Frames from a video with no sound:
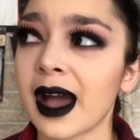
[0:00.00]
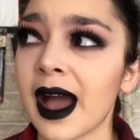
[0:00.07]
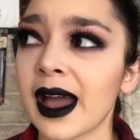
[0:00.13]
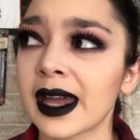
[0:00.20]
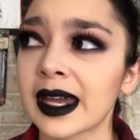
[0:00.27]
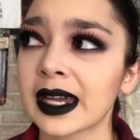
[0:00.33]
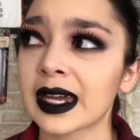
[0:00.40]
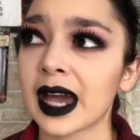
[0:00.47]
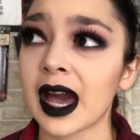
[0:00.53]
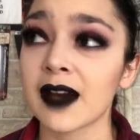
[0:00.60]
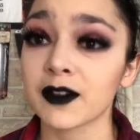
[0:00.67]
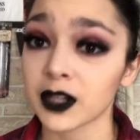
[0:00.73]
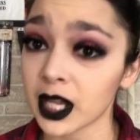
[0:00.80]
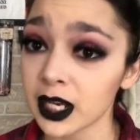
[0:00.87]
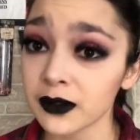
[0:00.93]
I
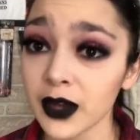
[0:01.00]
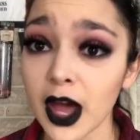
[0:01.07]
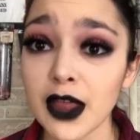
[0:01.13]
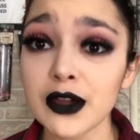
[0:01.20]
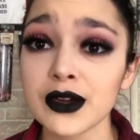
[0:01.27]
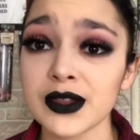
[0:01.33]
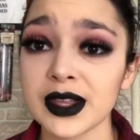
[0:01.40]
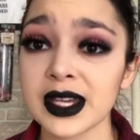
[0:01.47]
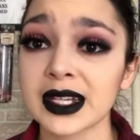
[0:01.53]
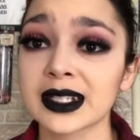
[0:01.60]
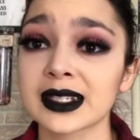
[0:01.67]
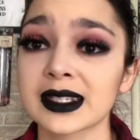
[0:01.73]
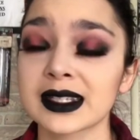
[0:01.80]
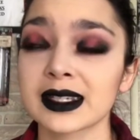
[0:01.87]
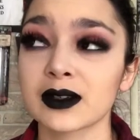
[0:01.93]
have a lot of other
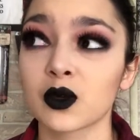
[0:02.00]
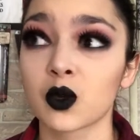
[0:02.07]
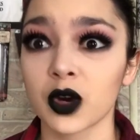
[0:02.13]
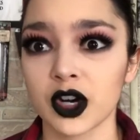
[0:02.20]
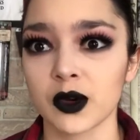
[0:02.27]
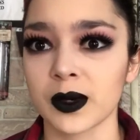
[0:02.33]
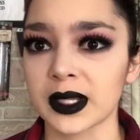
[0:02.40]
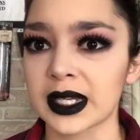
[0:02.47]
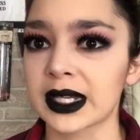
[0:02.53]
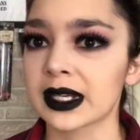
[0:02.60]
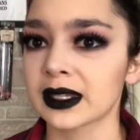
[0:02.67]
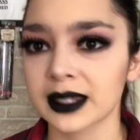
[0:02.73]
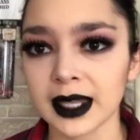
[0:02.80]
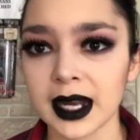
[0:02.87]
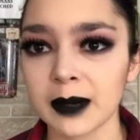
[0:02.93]
things work
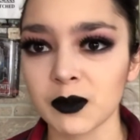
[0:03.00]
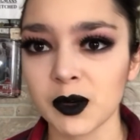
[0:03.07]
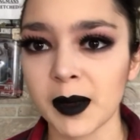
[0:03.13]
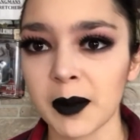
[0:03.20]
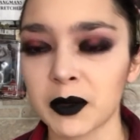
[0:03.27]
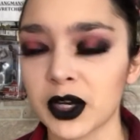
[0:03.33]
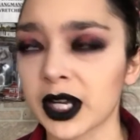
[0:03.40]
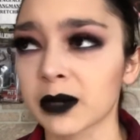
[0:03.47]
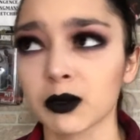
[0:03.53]
related that I'm remembering.